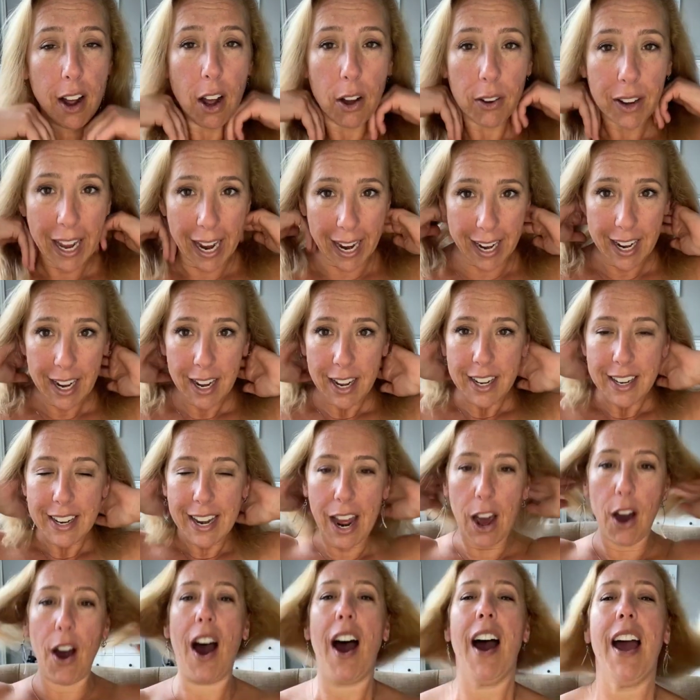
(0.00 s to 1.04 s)
Okay,
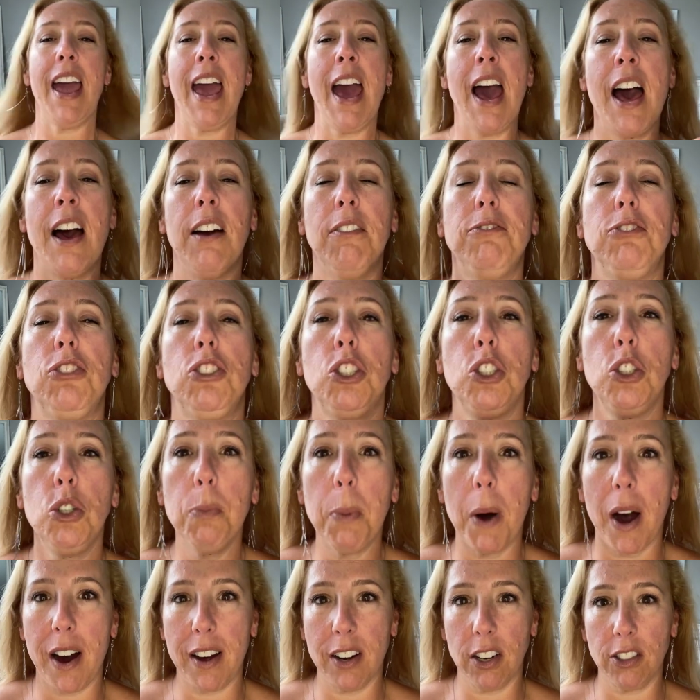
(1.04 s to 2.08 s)
now I have 2
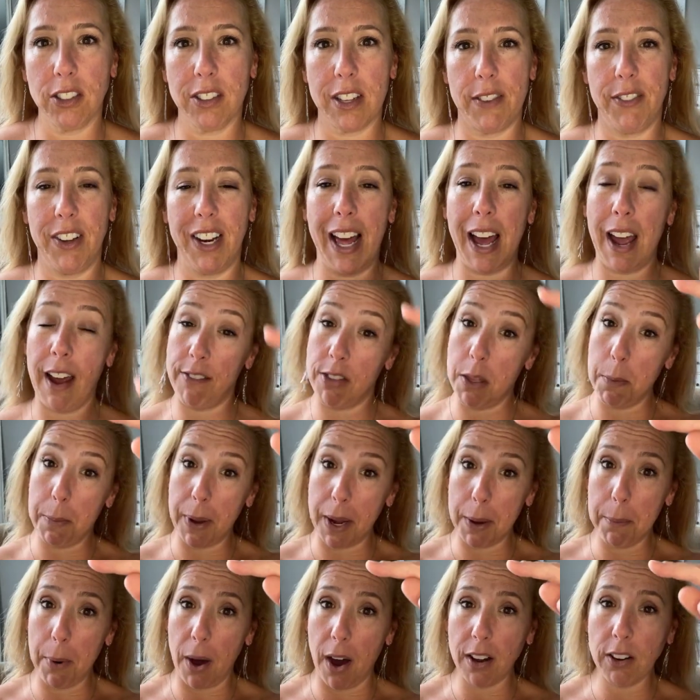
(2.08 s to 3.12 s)
bottles of it. I have the
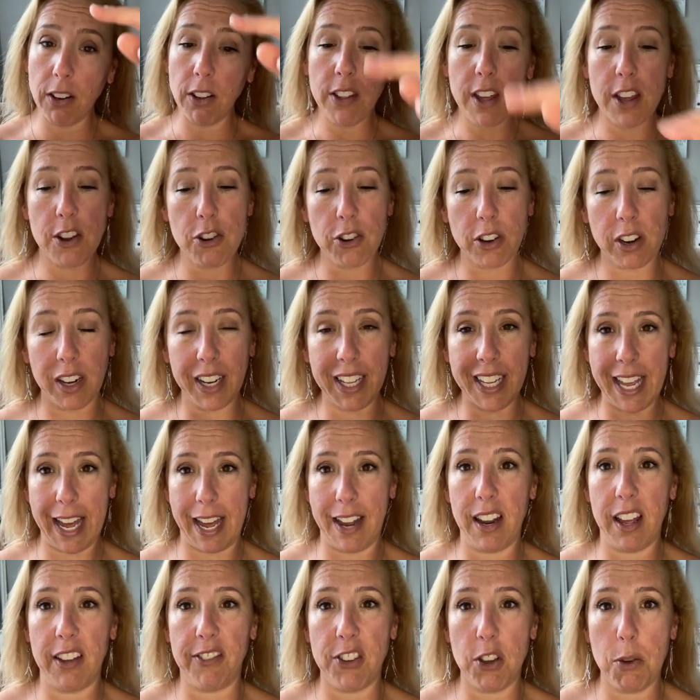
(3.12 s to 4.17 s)
big bottle that you're going to
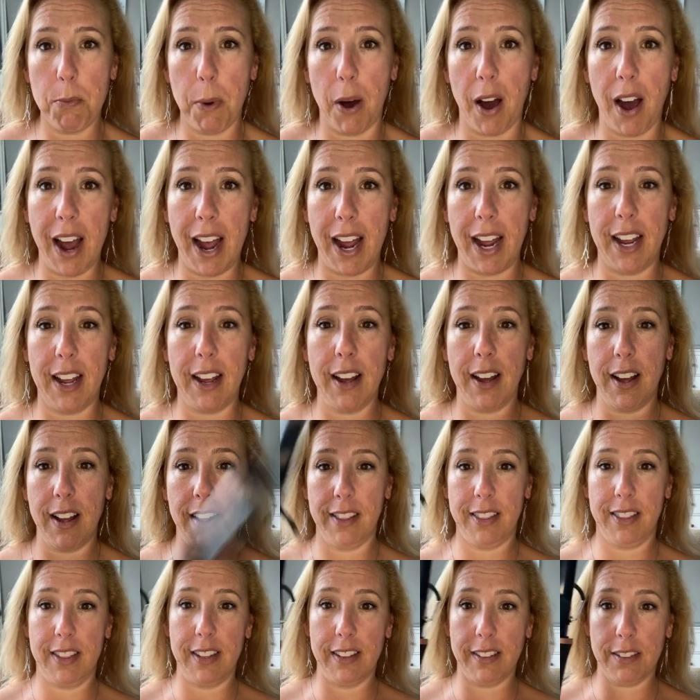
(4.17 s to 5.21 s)
get if you buy
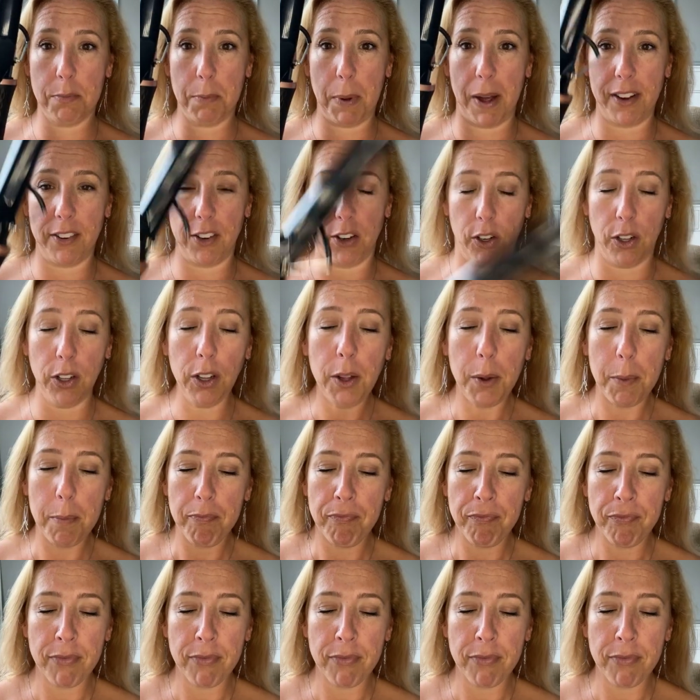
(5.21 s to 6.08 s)
this bundle.